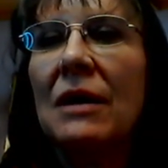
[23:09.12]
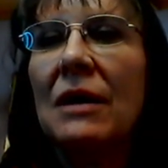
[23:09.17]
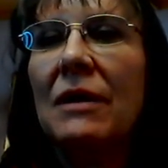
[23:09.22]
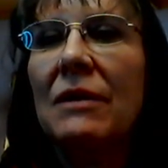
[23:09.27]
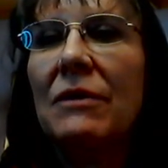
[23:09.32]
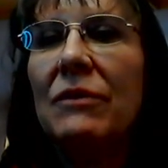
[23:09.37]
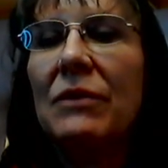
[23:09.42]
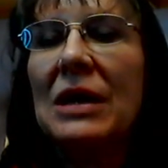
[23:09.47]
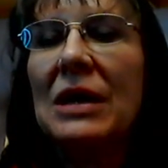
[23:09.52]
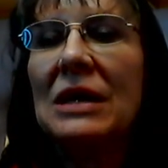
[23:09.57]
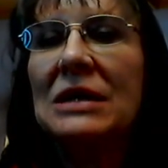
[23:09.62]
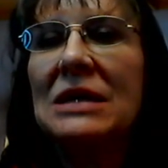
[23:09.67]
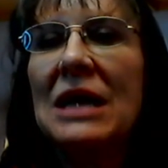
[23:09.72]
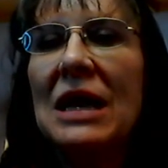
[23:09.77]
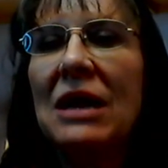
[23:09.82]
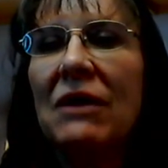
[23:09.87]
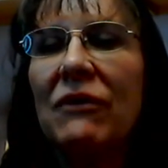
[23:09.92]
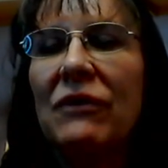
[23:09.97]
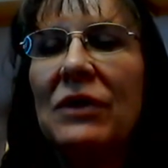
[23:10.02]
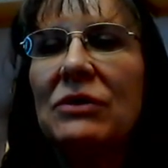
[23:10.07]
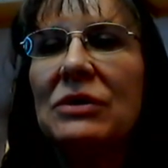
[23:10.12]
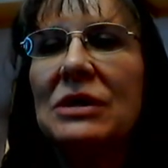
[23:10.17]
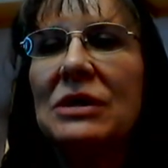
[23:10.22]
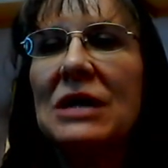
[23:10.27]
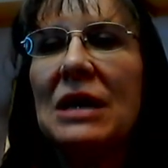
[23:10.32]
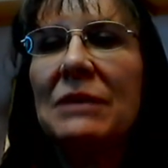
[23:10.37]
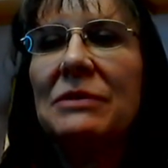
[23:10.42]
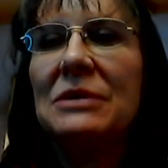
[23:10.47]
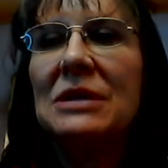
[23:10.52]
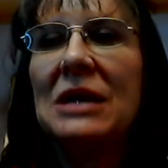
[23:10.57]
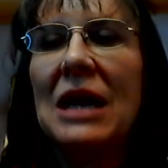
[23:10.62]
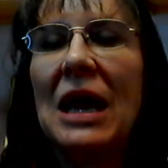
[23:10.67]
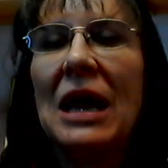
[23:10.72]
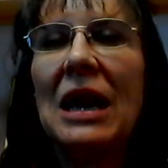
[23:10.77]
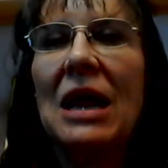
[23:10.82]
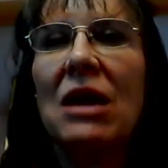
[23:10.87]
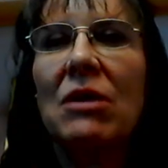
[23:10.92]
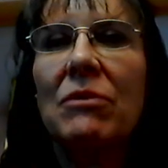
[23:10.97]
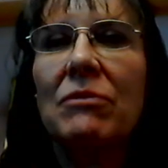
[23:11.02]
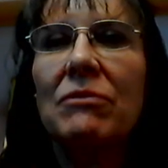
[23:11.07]
We can take a few steps to kind of
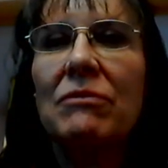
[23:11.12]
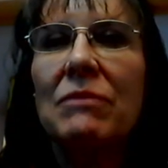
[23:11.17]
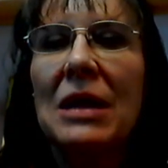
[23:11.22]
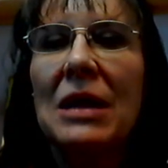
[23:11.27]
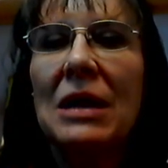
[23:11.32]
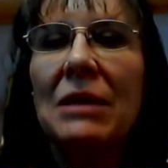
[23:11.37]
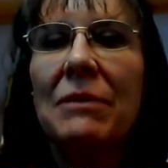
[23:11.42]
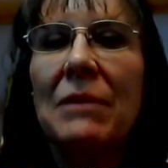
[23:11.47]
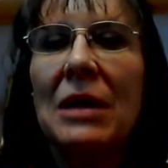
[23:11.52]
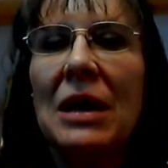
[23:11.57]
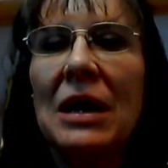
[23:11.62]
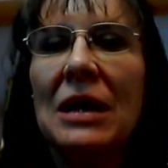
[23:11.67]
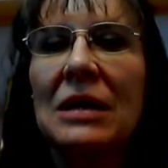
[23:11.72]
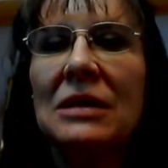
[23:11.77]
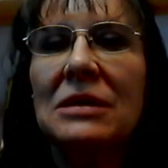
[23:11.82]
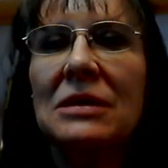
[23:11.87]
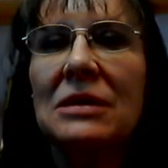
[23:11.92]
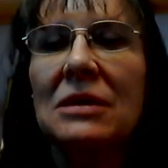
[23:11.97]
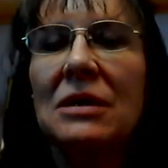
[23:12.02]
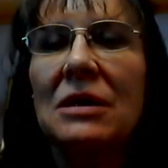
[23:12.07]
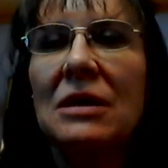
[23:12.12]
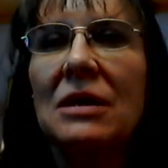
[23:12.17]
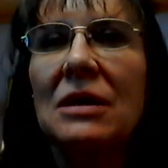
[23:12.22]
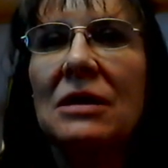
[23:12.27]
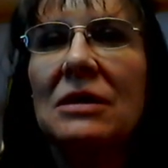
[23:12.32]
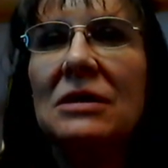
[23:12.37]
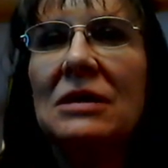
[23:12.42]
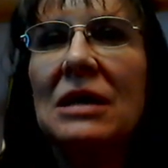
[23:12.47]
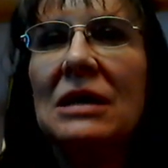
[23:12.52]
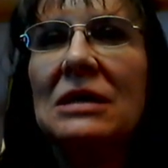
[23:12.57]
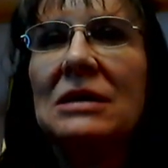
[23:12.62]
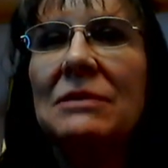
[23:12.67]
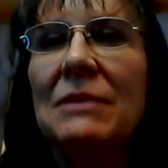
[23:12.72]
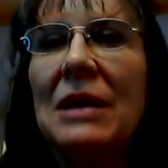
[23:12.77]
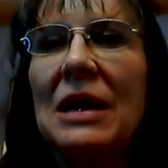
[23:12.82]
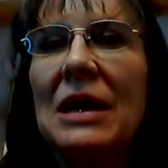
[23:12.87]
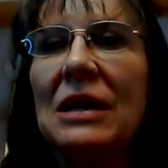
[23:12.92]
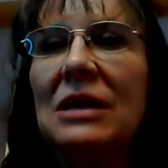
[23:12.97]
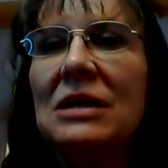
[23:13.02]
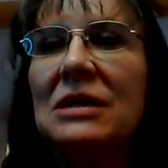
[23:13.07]
help minimize dust
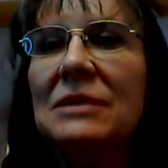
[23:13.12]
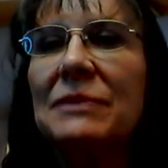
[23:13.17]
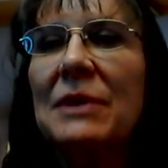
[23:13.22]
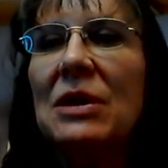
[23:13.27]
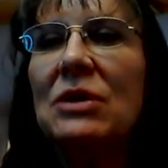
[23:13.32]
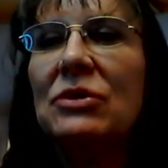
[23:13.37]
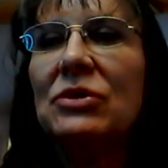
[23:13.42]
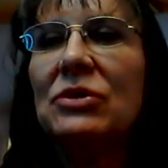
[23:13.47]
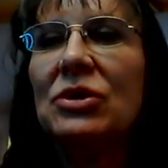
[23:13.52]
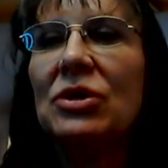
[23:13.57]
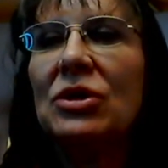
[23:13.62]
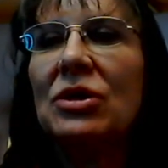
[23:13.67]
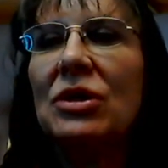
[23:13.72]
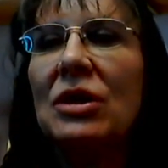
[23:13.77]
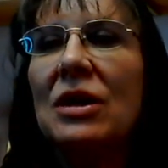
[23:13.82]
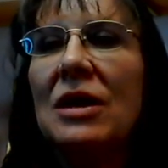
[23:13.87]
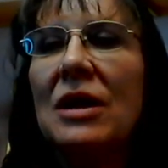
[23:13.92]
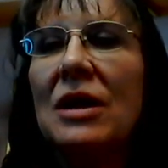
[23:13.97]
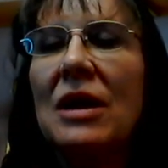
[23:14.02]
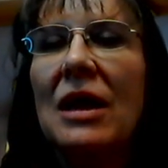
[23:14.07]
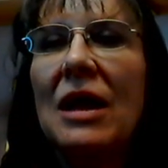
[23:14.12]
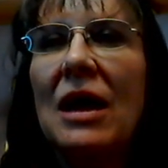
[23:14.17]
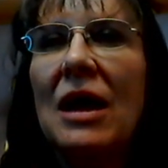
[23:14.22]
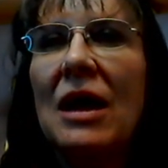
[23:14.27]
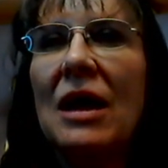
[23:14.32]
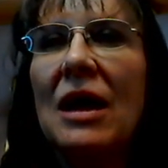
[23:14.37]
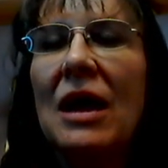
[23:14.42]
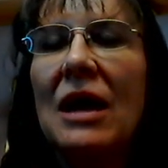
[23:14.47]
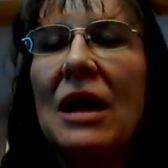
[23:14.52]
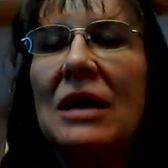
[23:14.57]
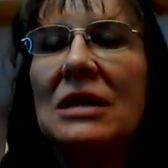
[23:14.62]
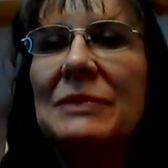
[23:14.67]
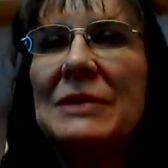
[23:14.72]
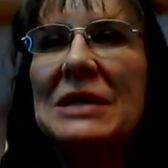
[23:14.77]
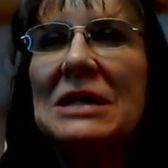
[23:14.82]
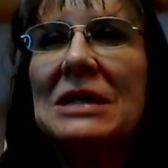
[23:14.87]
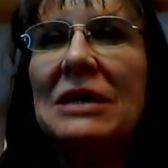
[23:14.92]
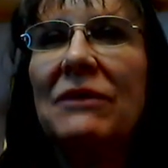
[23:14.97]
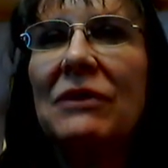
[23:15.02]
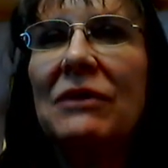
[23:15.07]
mite exposure, and
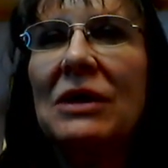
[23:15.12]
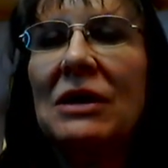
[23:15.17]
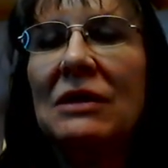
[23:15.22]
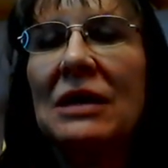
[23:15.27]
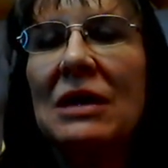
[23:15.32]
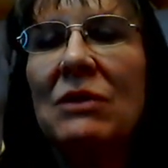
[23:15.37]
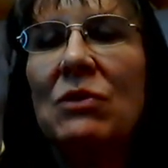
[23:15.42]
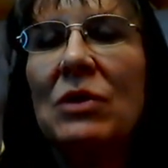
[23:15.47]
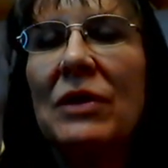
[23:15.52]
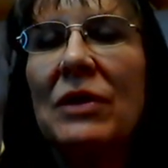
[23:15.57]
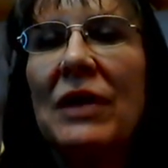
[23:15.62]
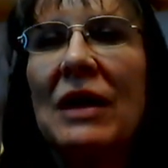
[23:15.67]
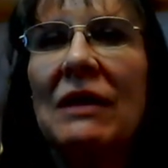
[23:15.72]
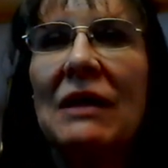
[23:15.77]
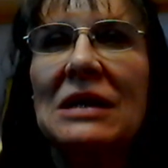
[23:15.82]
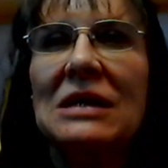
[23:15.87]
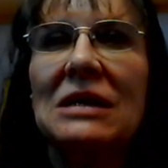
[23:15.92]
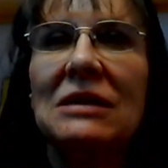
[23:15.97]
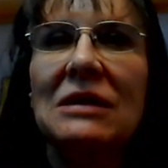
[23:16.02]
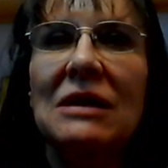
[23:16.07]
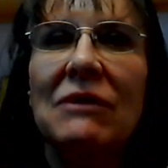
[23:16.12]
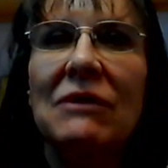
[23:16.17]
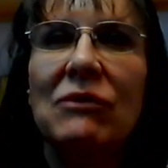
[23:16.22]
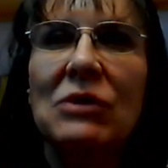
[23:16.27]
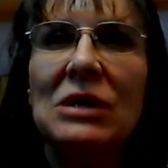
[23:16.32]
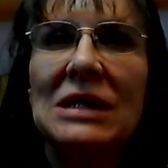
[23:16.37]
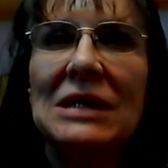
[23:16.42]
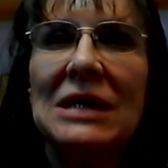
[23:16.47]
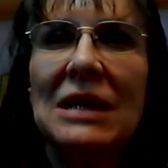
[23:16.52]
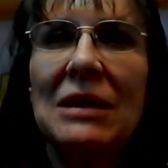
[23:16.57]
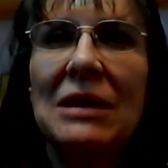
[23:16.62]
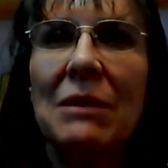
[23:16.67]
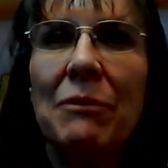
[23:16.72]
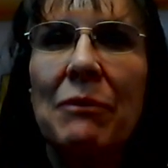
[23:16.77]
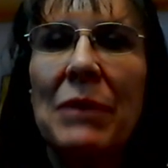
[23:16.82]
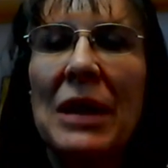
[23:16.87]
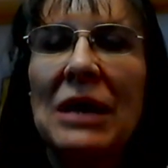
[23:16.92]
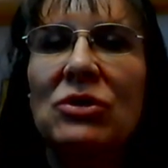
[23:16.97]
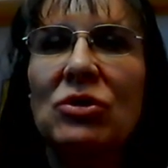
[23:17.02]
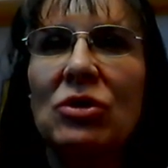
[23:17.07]
specifically where they like to live, which is in the
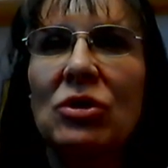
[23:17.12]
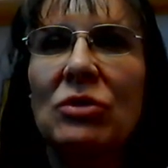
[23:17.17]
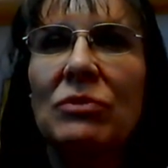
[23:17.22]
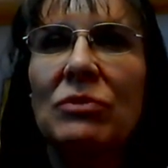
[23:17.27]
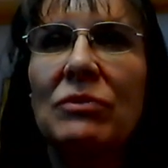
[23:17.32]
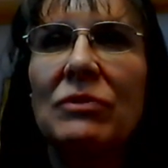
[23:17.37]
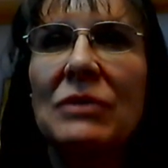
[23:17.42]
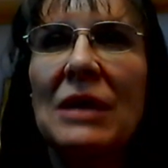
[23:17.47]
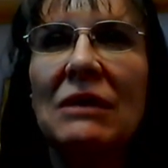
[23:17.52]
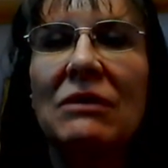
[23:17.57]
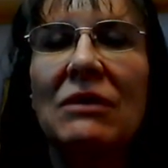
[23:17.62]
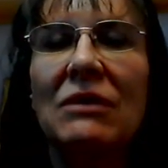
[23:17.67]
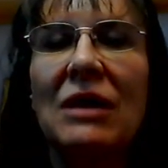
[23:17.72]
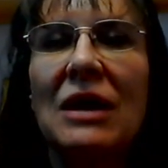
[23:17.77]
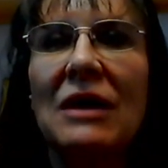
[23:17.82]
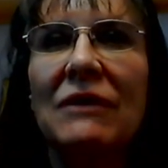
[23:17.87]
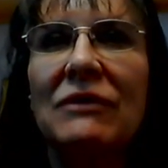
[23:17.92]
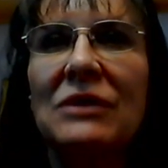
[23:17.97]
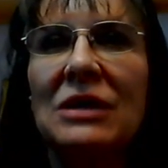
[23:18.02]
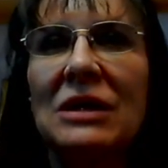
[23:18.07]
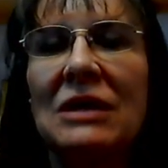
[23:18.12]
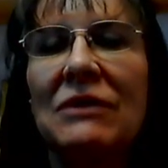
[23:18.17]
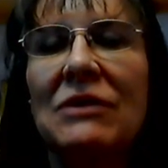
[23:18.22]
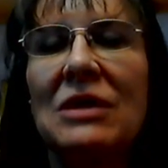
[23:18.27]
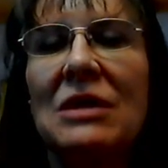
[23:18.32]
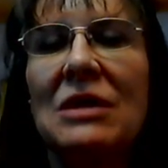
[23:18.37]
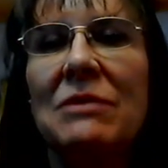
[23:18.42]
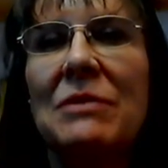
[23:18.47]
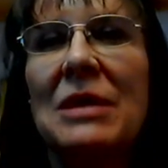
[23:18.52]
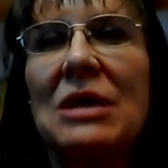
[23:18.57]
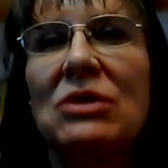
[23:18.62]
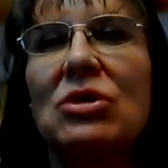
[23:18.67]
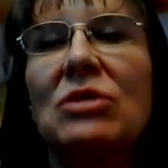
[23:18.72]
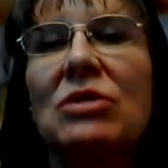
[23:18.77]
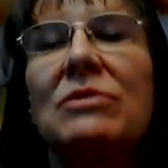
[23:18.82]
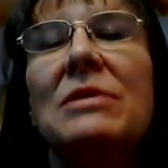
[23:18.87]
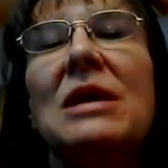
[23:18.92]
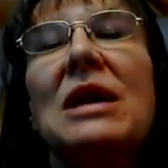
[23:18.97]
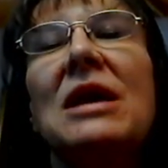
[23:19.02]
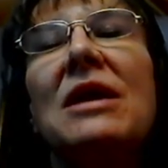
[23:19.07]
bedroom. They love to live in the
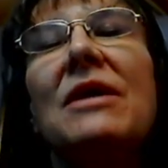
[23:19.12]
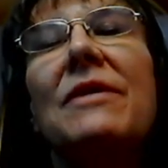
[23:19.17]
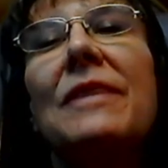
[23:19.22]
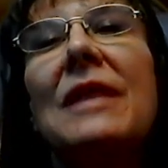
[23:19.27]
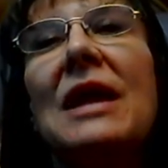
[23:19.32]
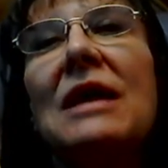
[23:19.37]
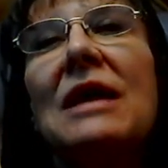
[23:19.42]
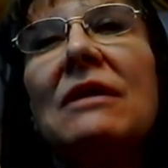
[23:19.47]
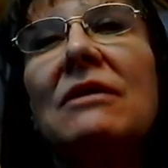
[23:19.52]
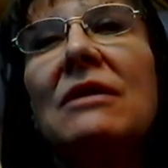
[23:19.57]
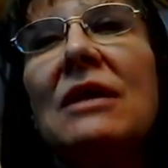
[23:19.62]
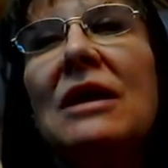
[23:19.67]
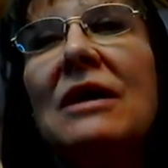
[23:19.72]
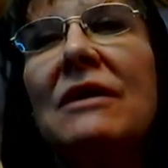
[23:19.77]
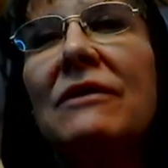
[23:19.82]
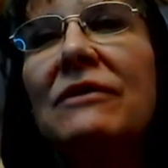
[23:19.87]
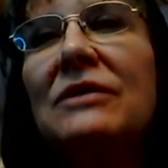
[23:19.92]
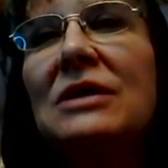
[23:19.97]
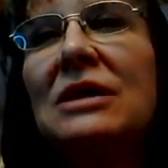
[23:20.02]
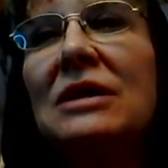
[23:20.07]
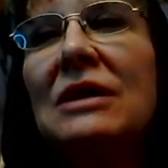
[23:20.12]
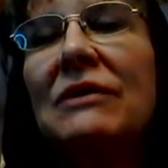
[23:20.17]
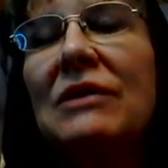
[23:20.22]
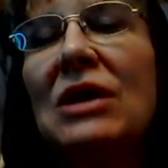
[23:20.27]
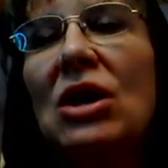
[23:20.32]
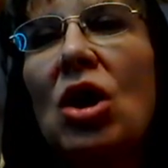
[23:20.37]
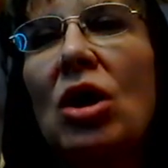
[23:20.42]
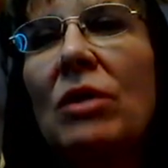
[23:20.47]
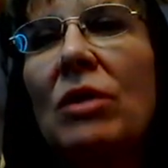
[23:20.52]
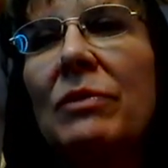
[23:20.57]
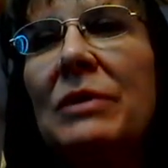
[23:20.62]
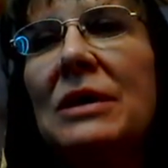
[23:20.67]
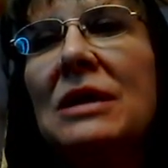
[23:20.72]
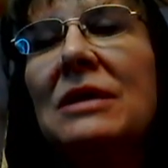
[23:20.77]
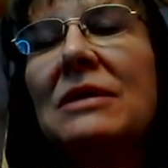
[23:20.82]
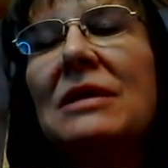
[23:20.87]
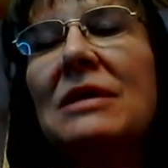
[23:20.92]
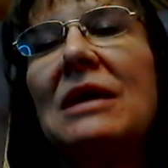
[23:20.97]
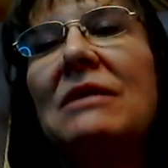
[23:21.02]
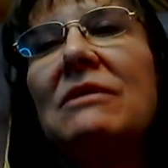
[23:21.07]
bedroom. They love to live in
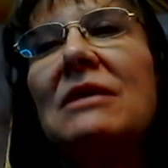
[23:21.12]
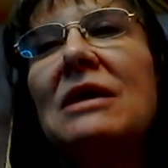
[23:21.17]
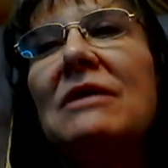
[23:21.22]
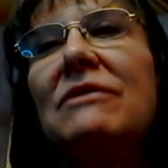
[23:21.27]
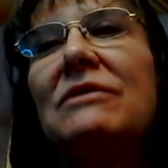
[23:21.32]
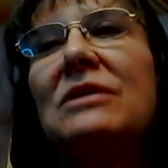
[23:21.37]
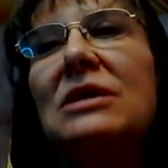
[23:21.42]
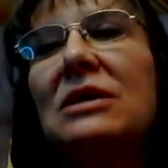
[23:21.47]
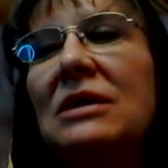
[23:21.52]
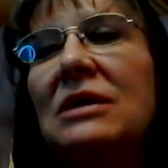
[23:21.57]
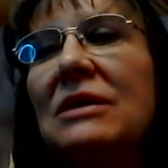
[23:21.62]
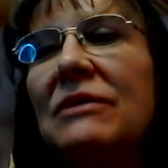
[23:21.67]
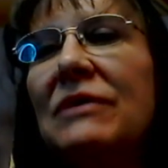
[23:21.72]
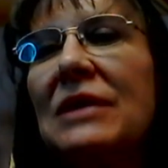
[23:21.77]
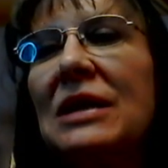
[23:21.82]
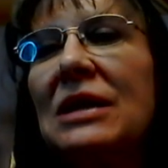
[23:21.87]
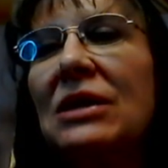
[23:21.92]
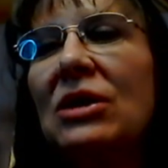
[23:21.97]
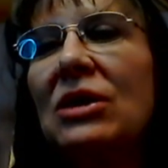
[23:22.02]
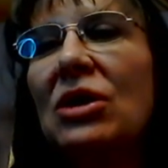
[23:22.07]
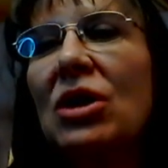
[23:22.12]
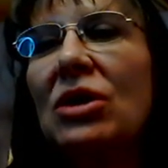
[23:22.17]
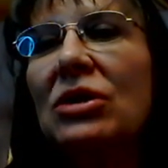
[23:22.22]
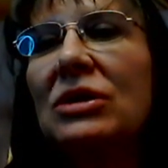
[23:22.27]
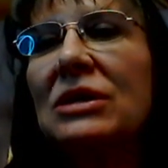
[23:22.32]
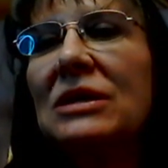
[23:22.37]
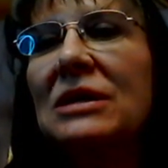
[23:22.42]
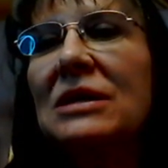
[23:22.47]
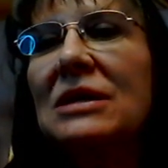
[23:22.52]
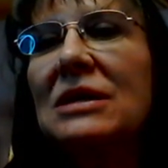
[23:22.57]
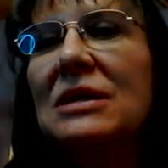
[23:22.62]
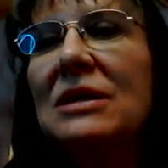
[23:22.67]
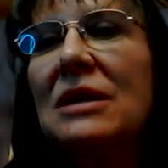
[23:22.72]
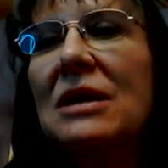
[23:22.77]
carpet. They love to live in curtains.